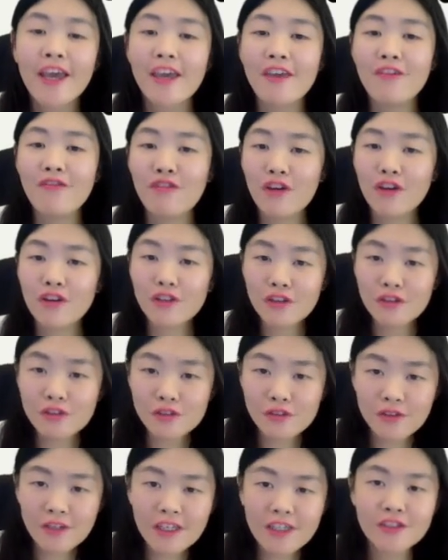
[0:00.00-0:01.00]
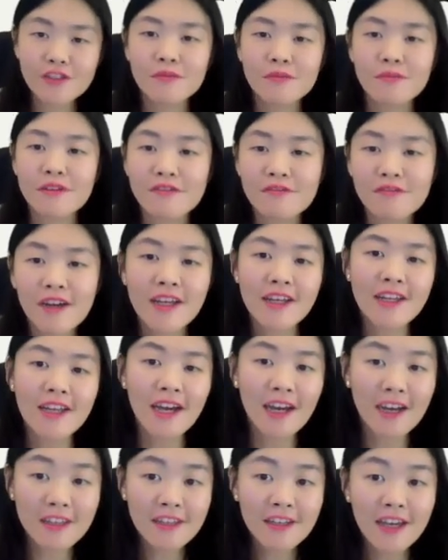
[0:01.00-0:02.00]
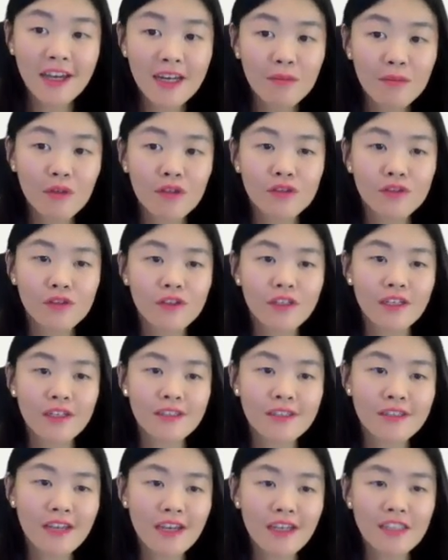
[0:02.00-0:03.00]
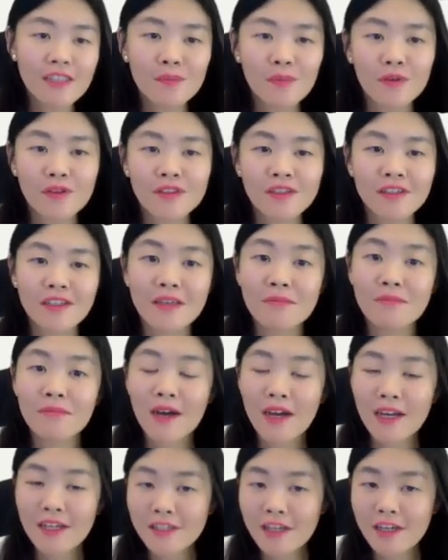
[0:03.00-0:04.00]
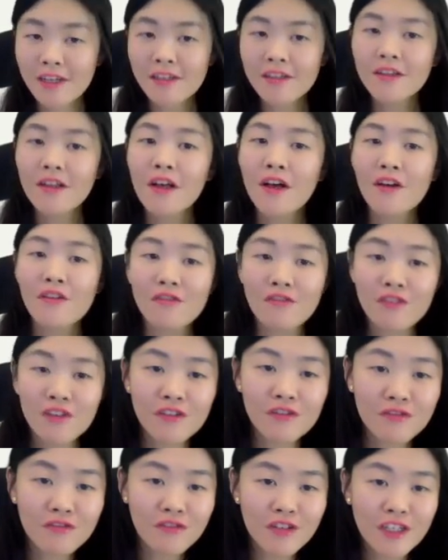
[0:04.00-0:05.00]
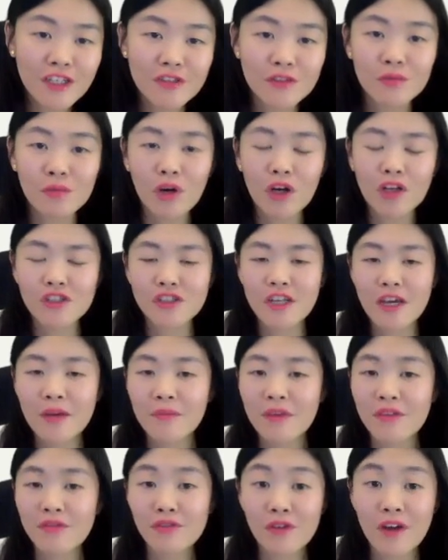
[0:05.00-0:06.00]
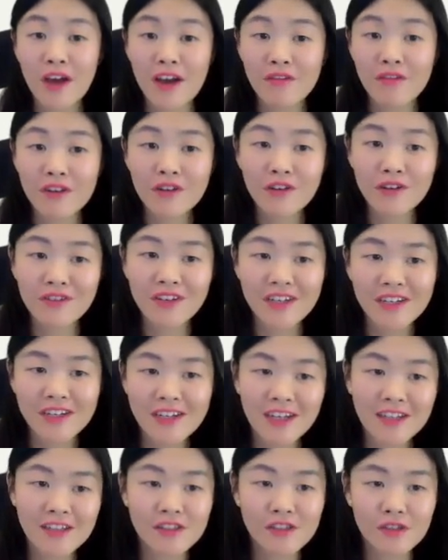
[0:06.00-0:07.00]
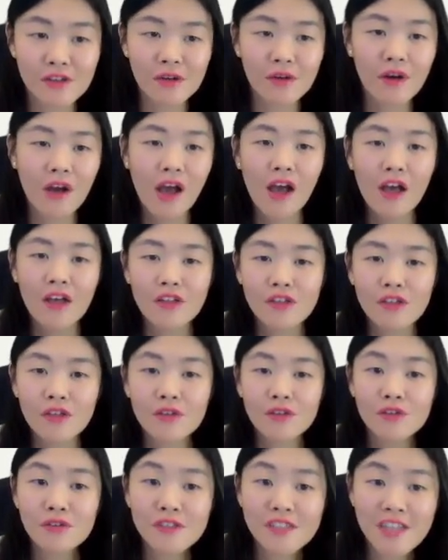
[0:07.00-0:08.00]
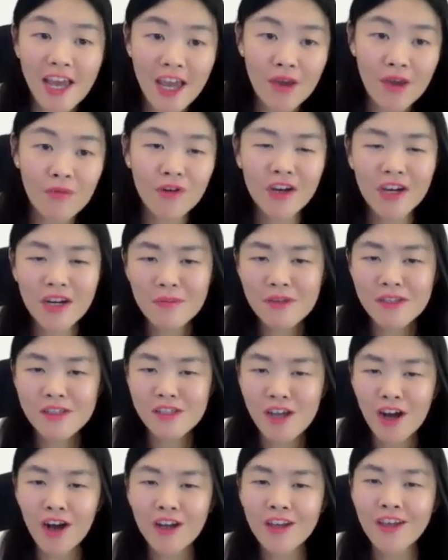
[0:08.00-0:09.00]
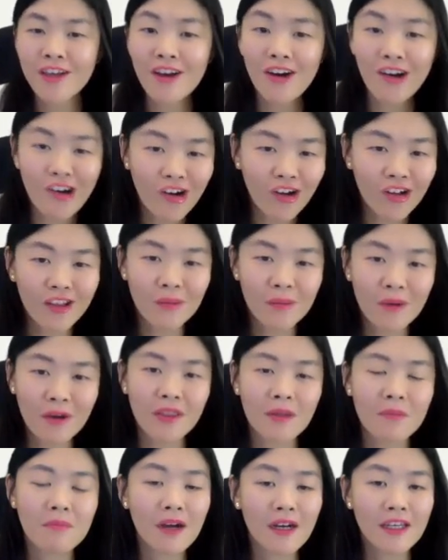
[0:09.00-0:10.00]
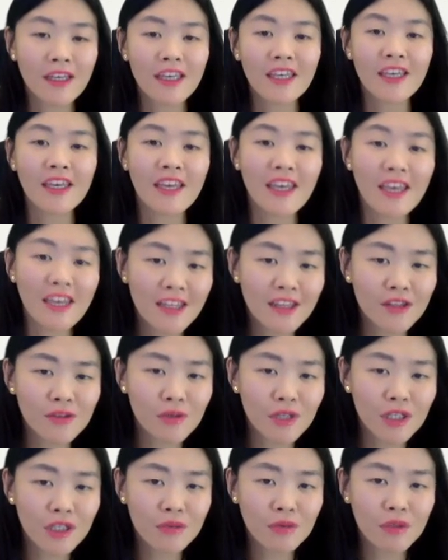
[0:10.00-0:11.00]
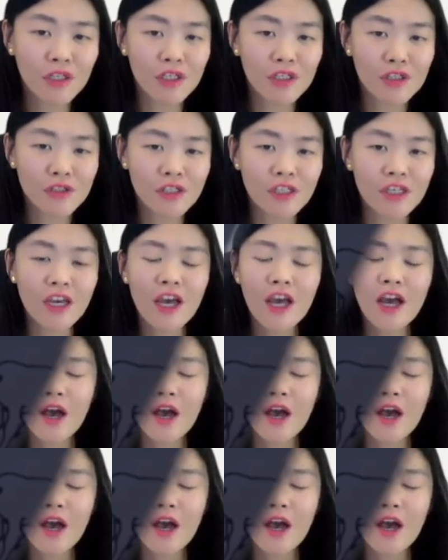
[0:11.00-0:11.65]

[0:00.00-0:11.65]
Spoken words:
If you are new to this, you may find other animal zodiac signs posted in my channel. Feel free to watch them if you haven't already done so. So today, we're going to be talking all about the monkey in 2023.